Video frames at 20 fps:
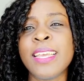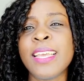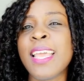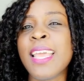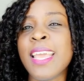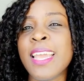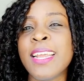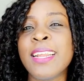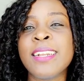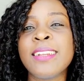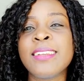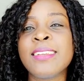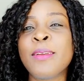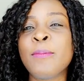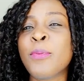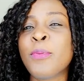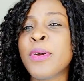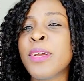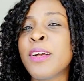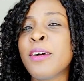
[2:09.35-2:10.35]
And the
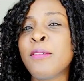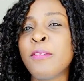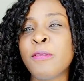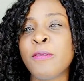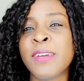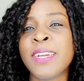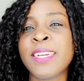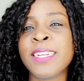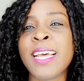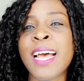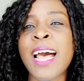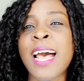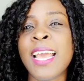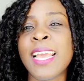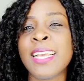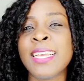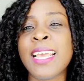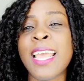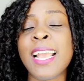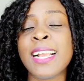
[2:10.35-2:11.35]
prayer of faith,
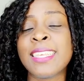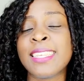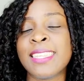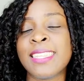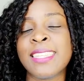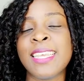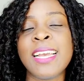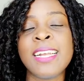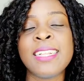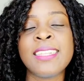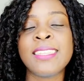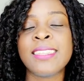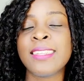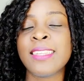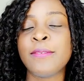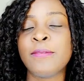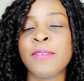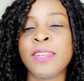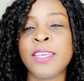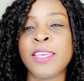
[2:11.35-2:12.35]
I
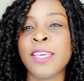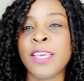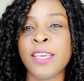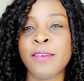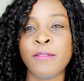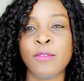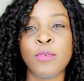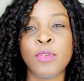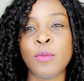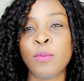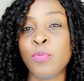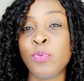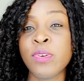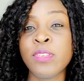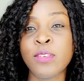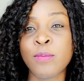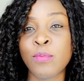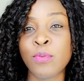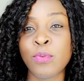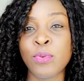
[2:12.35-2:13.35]
extensively gave you the
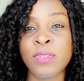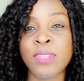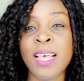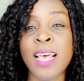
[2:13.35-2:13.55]
principles.